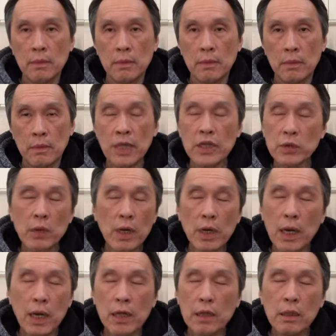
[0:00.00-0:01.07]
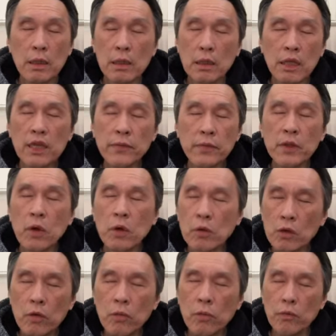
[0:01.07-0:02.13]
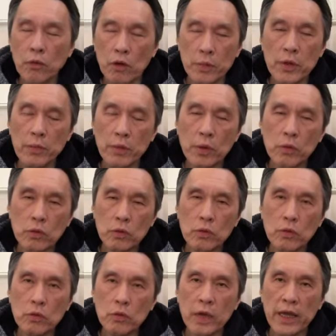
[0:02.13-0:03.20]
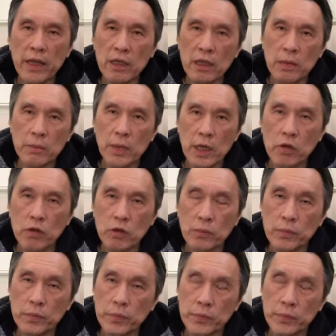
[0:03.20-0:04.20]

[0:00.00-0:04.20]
That's why I leave no room for people who do that in my group.